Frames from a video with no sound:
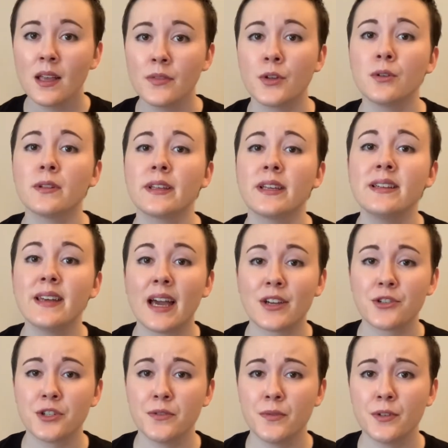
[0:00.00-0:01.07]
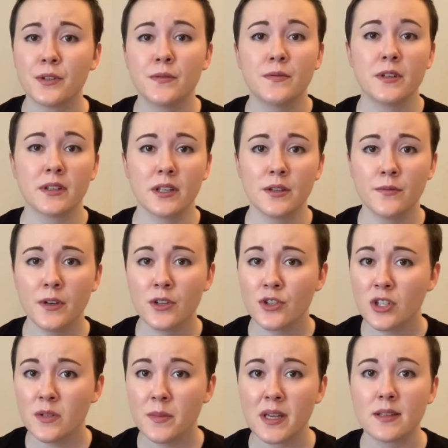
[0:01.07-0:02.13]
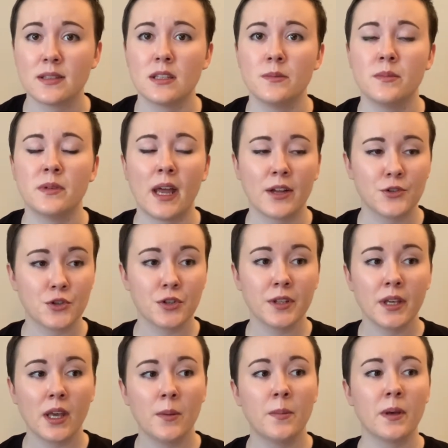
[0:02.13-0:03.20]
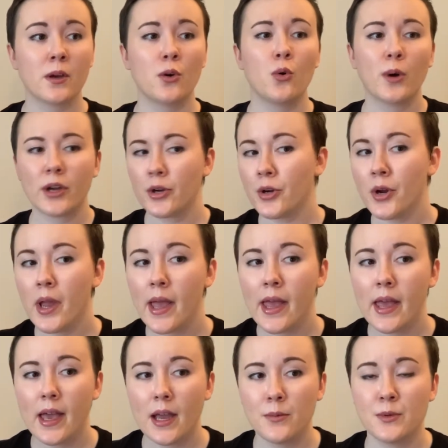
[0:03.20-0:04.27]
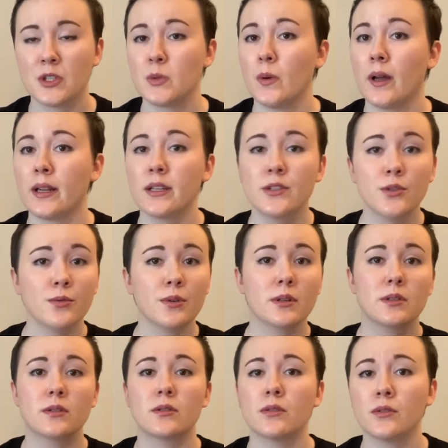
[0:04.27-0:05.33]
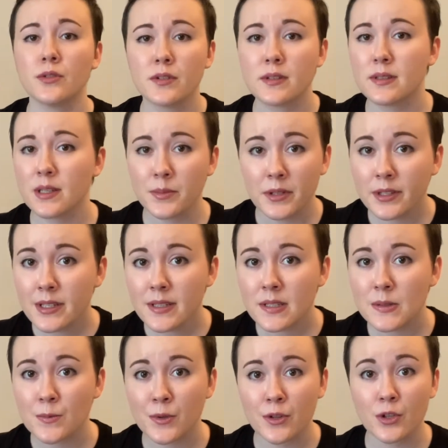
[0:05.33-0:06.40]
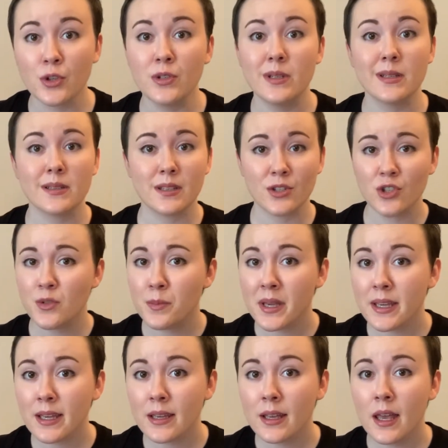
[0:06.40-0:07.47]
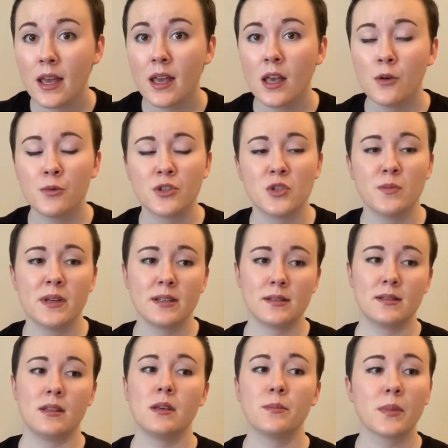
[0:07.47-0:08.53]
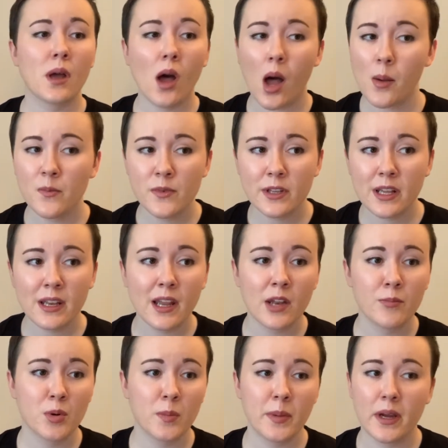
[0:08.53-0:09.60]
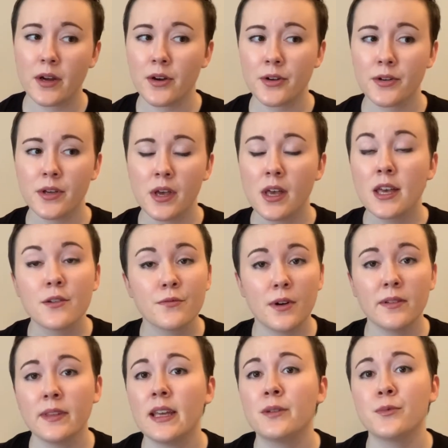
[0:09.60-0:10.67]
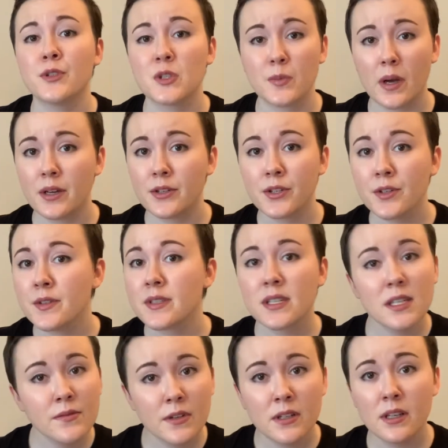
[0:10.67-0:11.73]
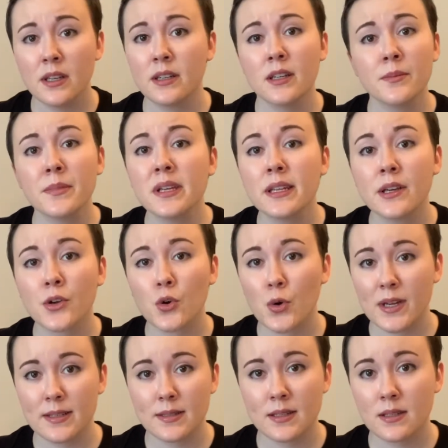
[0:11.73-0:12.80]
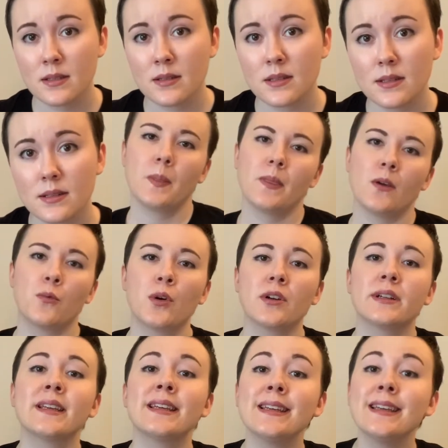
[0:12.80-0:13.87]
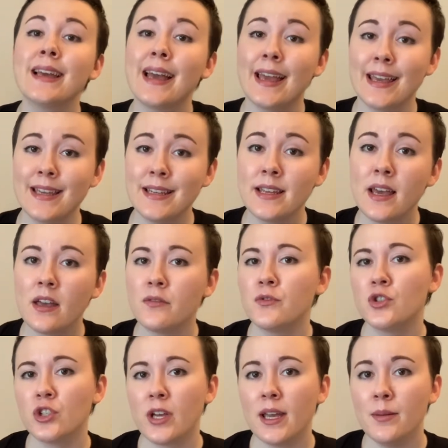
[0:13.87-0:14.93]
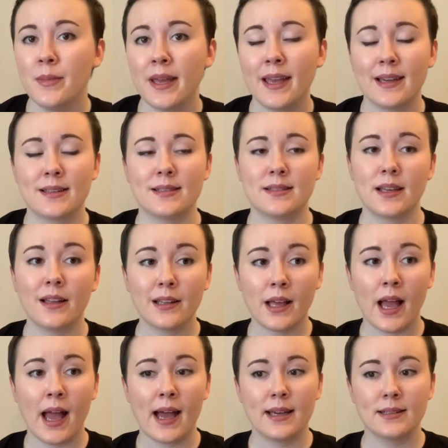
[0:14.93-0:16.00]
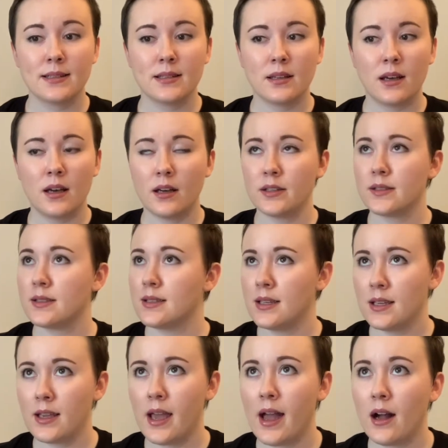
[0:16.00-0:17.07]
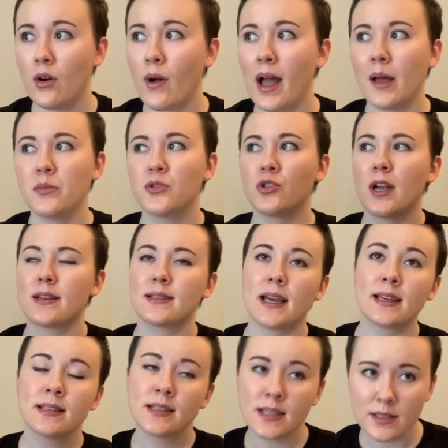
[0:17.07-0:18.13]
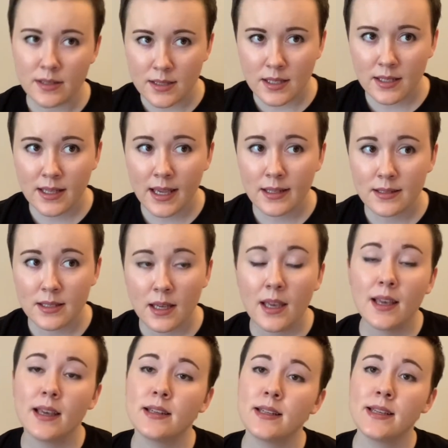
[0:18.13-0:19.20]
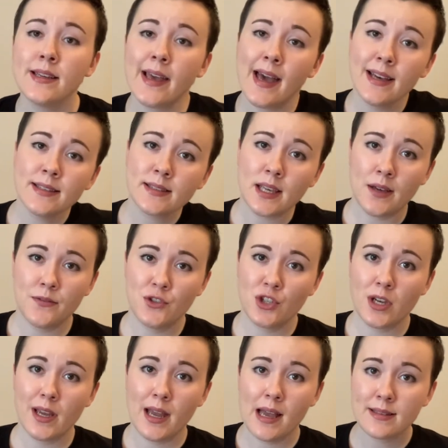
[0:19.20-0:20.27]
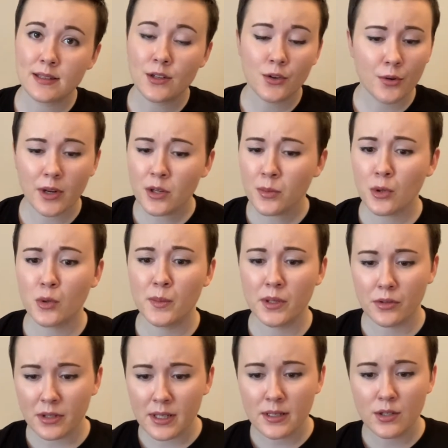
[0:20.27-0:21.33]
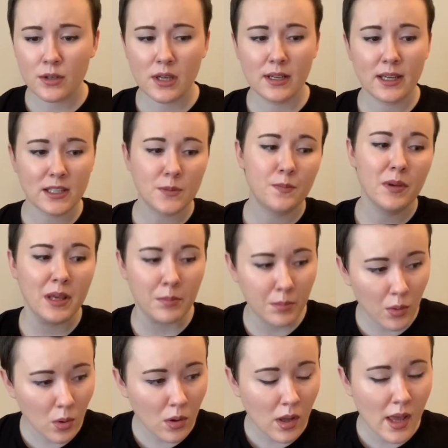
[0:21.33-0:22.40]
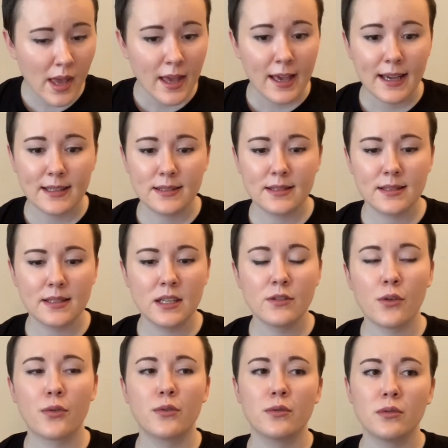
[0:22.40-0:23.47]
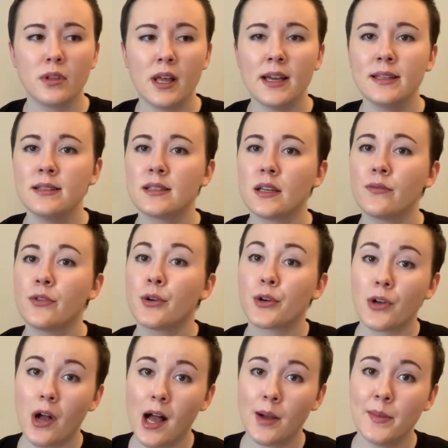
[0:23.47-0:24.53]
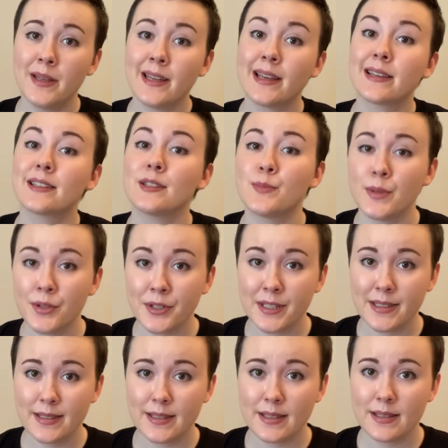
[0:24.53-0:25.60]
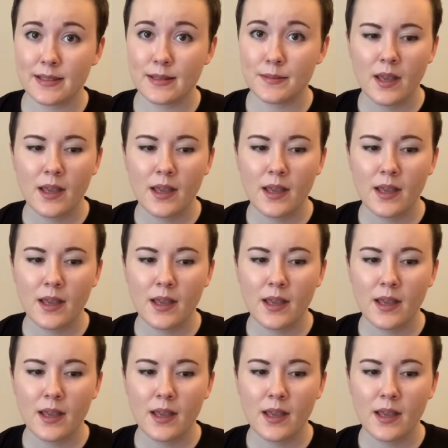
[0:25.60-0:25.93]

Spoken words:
Their lead extroverted feeling function makes them naturally a bit quicker at responding to external stimulus with good decision making, which makes them confident and prepared frontline responders even in immediate crises. Where an ENFJ may excel at seeing how abstract ideas connect, an ESFJ has an incredible ability to connect people and see the through lines of their common experiences.